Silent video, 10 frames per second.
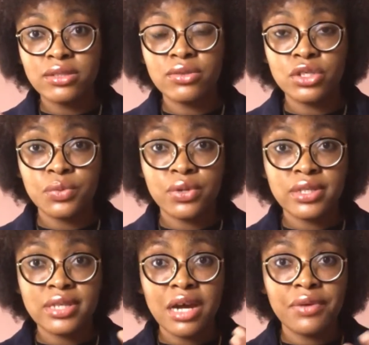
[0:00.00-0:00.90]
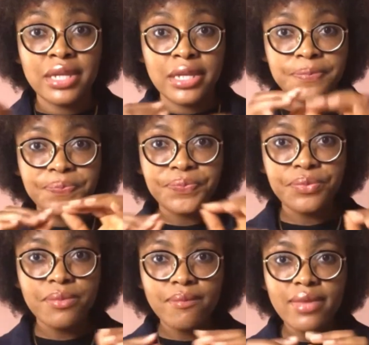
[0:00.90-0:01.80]
Those ones are really
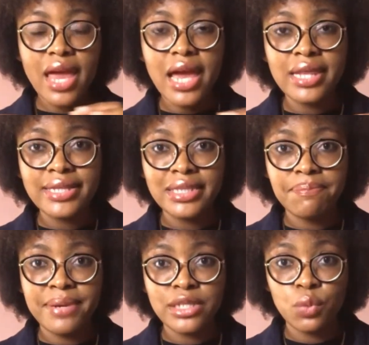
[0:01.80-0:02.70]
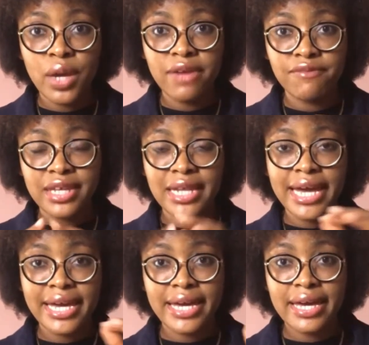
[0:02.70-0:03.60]
a little bit wavy,
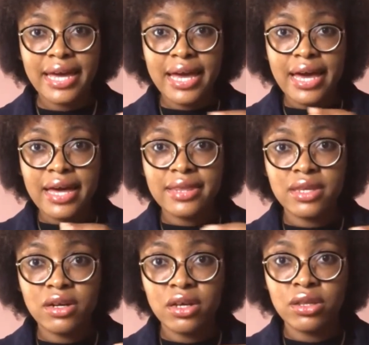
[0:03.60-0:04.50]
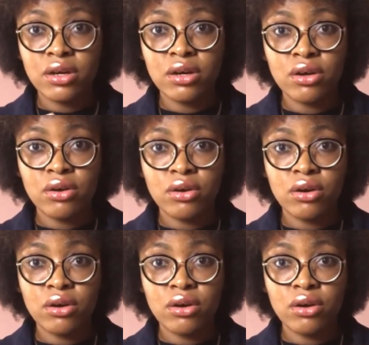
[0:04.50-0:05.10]
like the